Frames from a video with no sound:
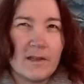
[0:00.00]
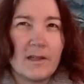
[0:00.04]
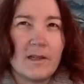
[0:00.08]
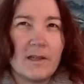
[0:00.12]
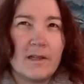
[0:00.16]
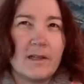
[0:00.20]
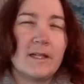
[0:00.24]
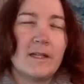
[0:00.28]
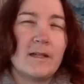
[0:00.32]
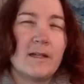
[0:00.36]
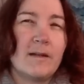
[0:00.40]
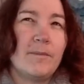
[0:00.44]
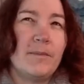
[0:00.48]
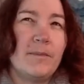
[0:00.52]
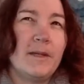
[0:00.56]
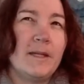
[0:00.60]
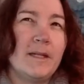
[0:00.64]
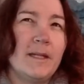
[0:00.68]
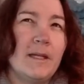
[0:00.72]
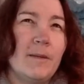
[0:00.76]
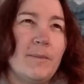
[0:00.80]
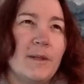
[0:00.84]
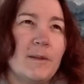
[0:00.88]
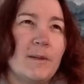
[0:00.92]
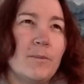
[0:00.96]

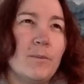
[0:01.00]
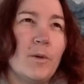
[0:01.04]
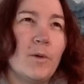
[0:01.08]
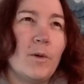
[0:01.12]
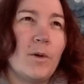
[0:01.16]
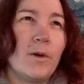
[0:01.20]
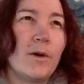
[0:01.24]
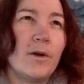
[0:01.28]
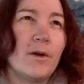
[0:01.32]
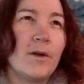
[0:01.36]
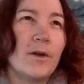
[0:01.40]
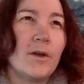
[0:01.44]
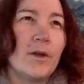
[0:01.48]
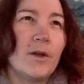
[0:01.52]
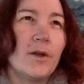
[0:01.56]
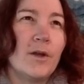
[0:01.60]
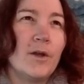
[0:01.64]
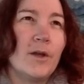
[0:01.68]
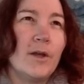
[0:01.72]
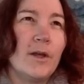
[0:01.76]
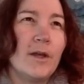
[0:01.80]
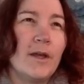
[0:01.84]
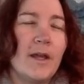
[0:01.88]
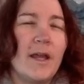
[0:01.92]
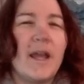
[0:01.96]
little bit more
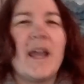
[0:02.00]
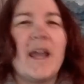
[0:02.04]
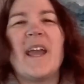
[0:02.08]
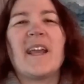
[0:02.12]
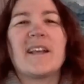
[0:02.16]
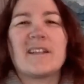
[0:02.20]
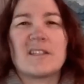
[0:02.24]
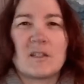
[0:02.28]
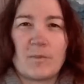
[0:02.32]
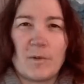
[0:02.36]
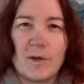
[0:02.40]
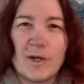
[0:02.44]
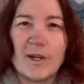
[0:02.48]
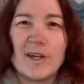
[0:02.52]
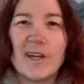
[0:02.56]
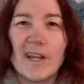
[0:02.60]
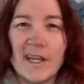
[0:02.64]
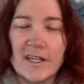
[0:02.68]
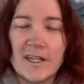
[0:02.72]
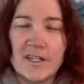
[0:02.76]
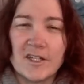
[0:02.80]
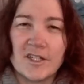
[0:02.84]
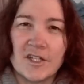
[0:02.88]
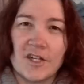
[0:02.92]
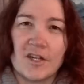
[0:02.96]

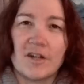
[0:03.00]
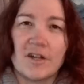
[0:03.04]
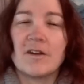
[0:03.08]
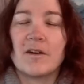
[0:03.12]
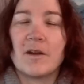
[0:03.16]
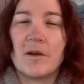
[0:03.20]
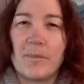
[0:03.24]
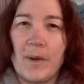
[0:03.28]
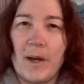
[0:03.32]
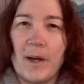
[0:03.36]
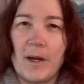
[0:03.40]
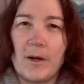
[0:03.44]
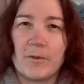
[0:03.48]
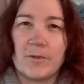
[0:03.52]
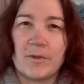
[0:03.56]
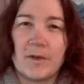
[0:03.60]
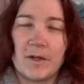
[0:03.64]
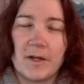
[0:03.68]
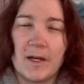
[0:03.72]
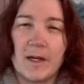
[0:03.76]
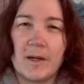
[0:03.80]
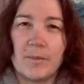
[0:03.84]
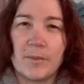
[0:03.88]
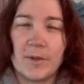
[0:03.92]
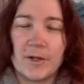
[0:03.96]
explanation about
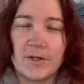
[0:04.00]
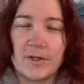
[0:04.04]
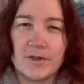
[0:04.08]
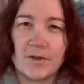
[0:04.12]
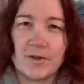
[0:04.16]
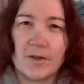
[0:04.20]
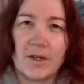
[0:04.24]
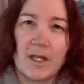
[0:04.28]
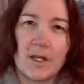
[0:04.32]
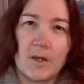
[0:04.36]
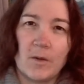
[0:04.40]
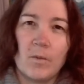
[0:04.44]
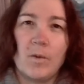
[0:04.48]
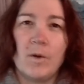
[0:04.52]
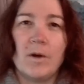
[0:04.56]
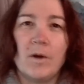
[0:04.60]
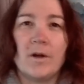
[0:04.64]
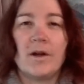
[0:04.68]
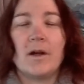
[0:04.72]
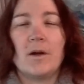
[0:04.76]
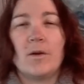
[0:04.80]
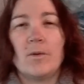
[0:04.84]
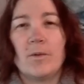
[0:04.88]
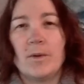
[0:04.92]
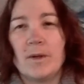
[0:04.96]
the numbers. Okay,
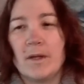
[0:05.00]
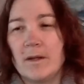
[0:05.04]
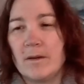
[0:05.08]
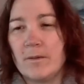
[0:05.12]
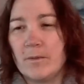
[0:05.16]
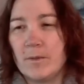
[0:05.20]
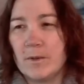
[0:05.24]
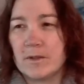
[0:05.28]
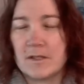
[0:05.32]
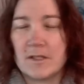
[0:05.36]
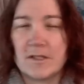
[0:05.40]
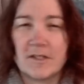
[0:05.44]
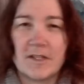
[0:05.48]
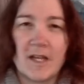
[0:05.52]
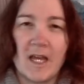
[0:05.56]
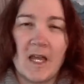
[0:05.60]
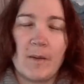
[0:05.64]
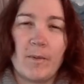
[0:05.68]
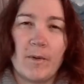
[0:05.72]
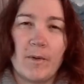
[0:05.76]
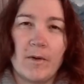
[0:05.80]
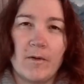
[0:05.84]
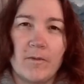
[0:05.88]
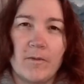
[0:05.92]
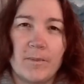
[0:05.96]
what
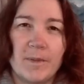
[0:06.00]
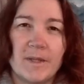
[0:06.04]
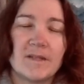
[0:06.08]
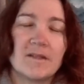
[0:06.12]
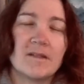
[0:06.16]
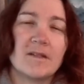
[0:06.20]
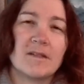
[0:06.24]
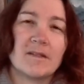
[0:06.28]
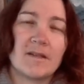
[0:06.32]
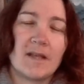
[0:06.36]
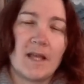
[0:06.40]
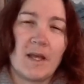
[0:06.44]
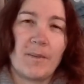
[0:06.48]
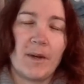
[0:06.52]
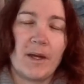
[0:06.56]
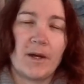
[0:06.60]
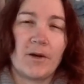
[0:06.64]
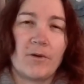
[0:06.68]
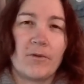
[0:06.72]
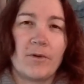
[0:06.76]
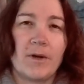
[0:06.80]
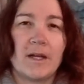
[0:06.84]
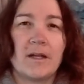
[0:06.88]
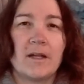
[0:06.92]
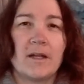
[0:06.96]
type of business am
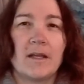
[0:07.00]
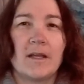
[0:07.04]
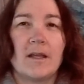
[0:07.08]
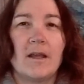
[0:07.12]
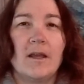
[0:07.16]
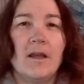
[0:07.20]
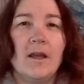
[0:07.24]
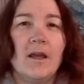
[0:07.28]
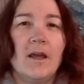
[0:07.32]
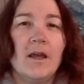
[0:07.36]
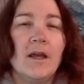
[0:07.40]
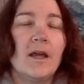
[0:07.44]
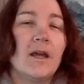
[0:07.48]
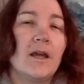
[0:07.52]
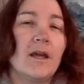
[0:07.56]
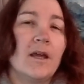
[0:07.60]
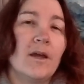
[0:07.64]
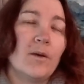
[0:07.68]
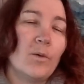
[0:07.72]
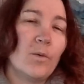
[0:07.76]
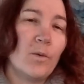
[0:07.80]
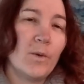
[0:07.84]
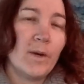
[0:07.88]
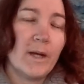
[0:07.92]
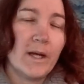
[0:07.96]
I running?
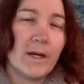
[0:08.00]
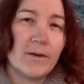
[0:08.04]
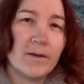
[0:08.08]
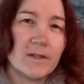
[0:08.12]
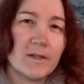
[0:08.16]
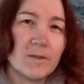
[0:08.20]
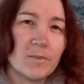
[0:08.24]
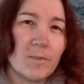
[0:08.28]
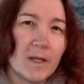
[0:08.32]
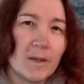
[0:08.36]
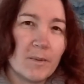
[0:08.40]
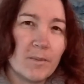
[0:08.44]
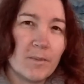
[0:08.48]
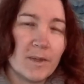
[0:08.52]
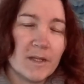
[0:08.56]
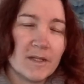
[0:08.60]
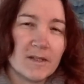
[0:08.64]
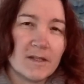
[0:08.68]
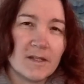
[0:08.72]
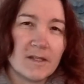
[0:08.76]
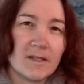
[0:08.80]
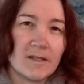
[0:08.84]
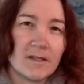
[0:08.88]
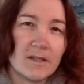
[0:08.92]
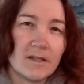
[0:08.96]
Where is my
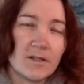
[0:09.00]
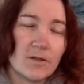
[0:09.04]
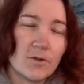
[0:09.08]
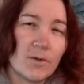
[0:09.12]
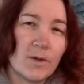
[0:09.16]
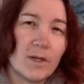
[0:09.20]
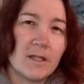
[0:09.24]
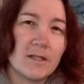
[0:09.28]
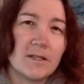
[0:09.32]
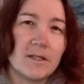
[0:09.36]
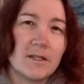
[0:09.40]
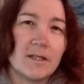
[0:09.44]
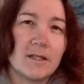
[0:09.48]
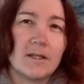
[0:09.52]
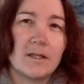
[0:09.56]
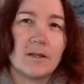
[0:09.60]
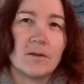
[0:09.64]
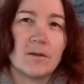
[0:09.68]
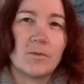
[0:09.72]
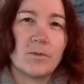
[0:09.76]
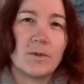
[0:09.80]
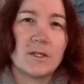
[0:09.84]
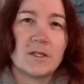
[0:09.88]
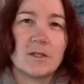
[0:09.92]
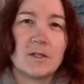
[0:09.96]
business situated,
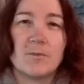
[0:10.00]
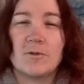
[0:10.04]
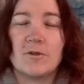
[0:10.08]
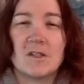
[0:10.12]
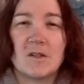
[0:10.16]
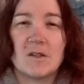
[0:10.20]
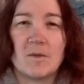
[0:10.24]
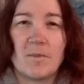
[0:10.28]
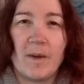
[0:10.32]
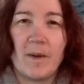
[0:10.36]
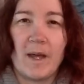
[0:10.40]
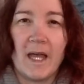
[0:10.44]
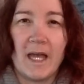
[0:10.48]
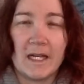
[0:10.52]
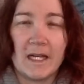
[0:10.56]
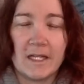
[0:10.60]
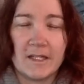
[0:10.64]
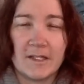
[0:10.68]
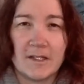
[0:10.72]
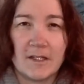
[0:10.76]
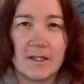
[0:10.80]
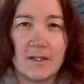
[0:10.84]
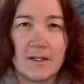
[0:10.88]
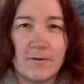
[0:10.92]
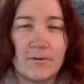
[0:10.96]
in which
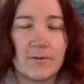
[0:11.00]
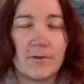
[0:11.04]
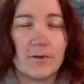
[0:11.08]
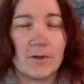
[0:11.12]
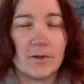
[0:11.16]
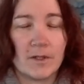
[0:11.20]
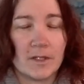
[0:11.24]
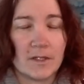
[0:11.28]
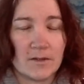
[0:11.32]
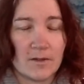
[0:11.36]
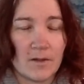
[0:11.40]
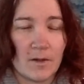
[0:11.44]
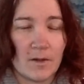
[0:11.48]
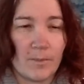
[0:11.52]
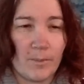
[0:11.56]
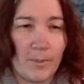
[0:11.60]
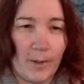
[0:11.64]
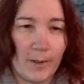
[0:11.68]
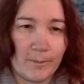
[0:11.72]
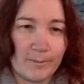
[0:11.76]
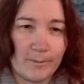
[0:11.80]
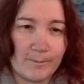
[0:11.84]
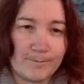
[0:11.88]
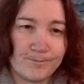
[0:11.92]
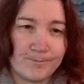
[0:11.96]
municipality, for example?